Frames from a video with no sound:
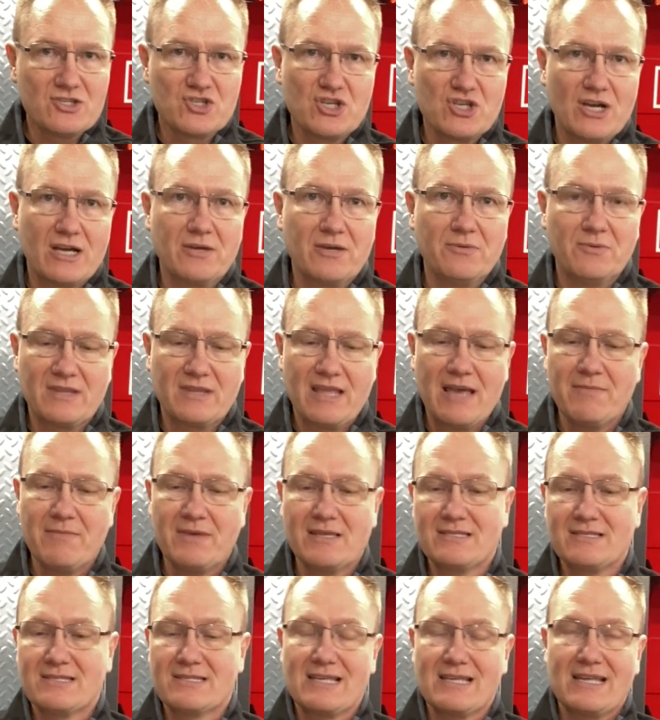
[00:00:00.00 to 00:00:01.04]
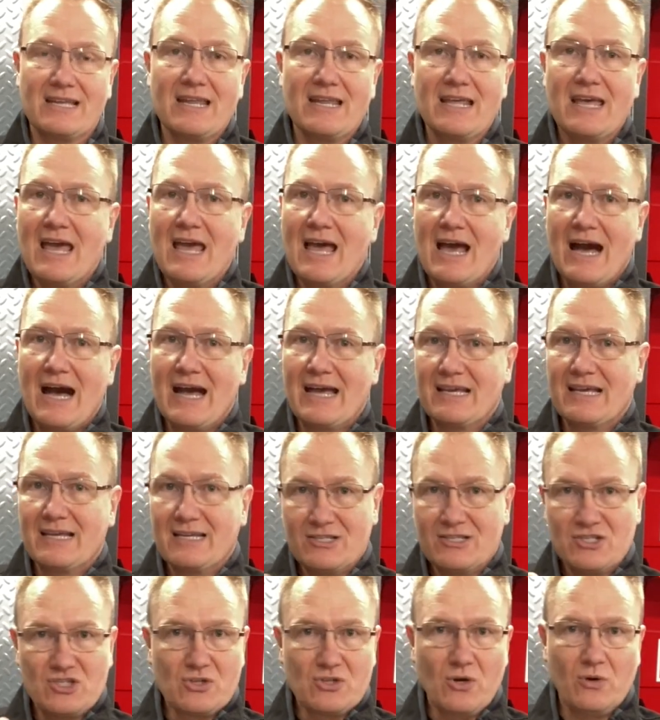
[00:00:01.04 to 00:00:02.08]
chuck. And what that means is that I
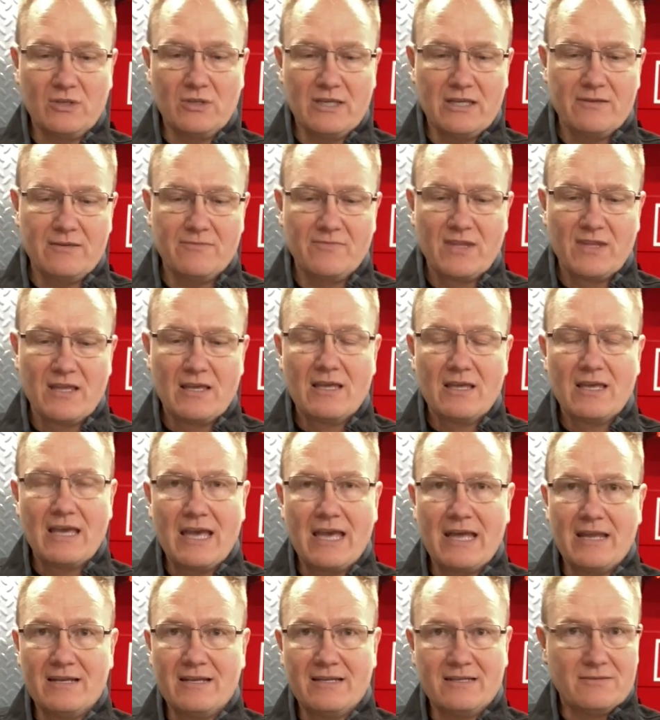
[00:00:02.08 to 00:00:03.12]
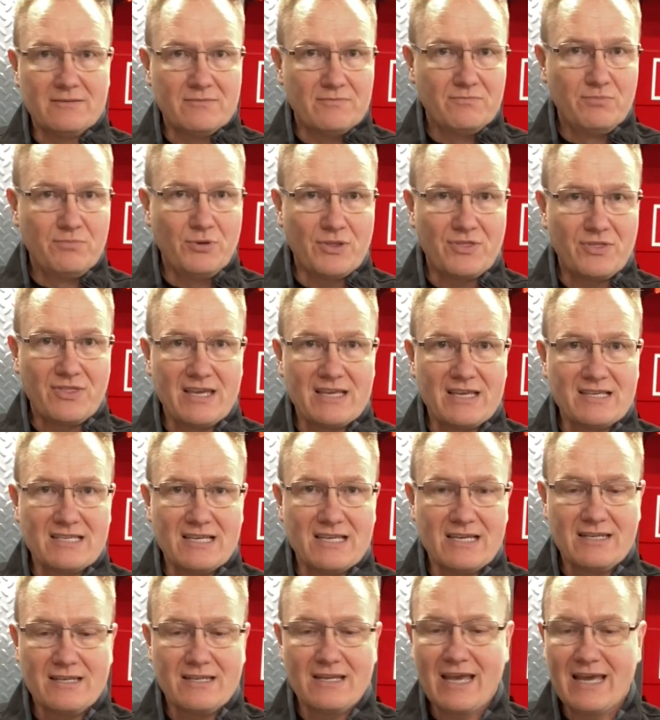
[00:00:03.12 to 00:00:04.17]
can just hold it and put things
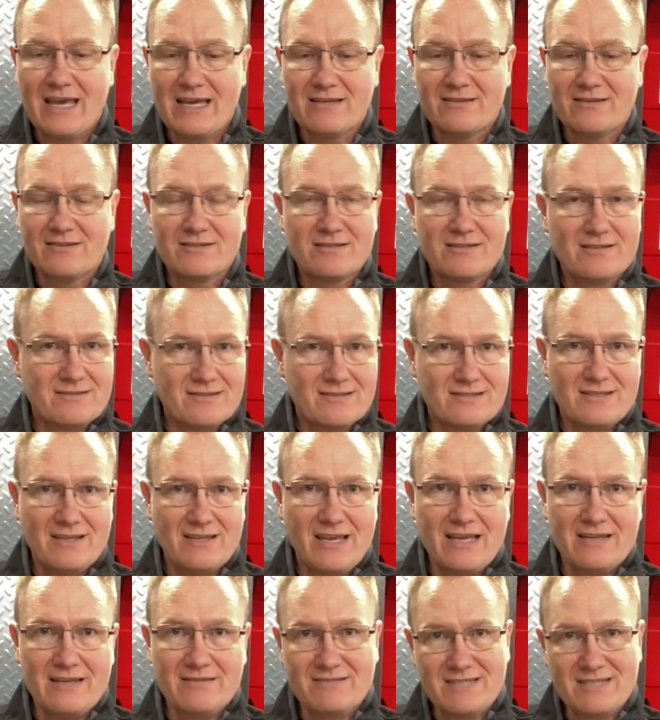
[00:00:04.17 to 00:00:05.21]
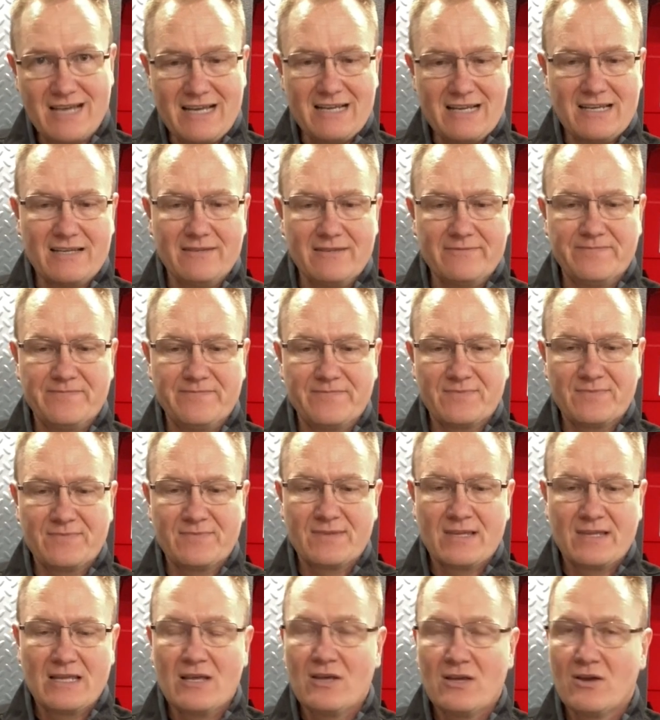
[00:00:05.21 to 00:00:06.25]
in and tighten
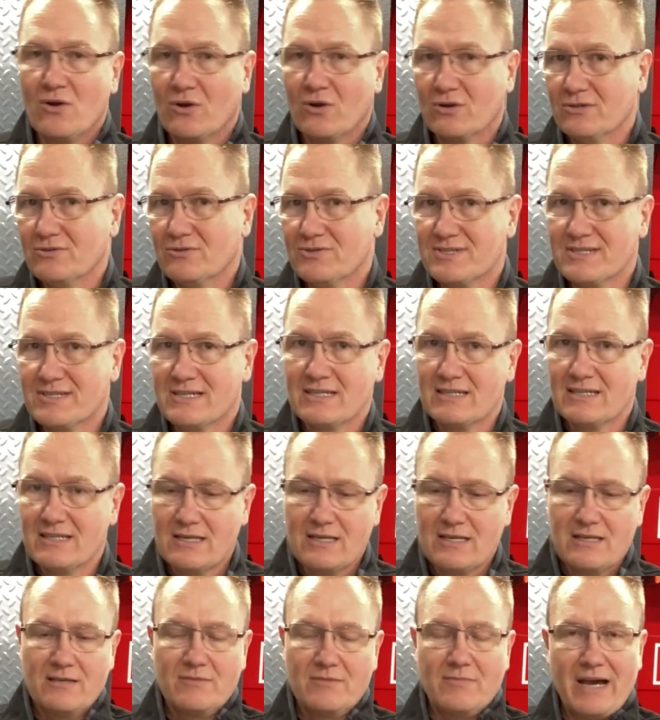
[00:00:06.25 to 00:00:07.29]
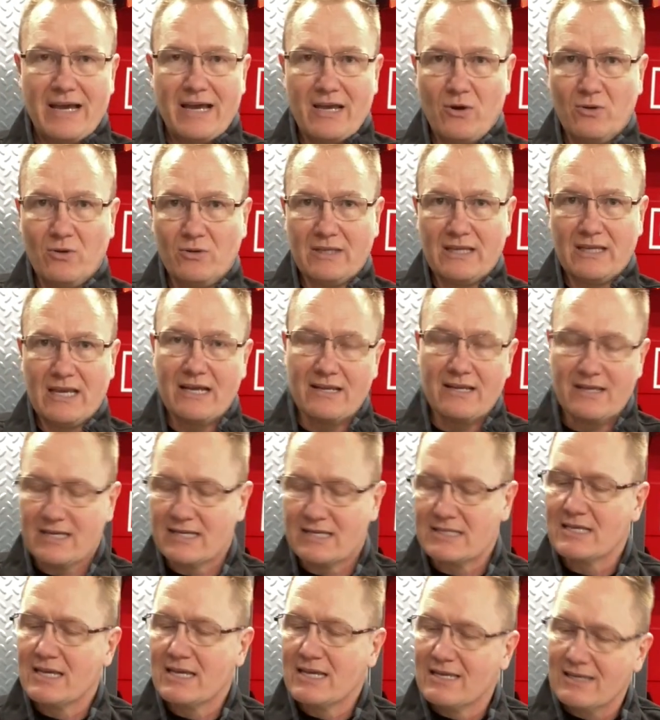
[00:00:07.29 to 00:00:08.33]
it or loosen it by holding onto
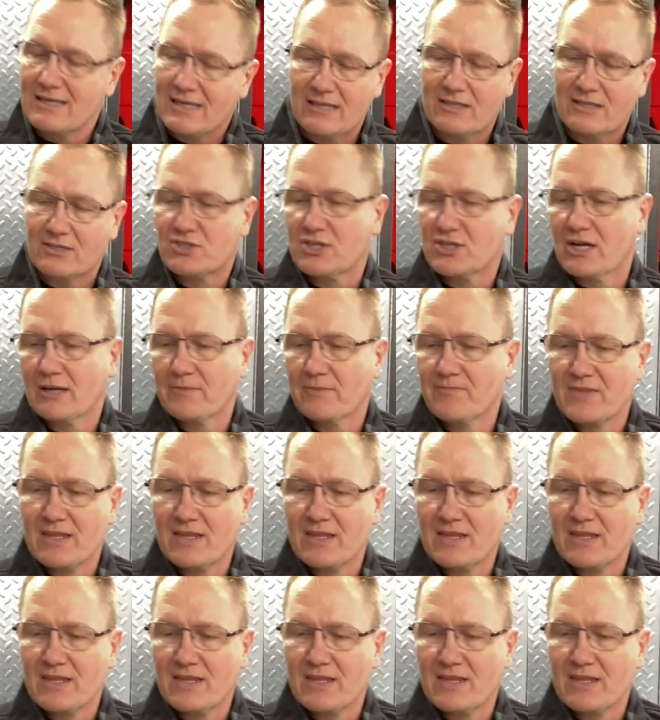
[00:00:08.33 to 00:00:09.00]
this keyless chuck.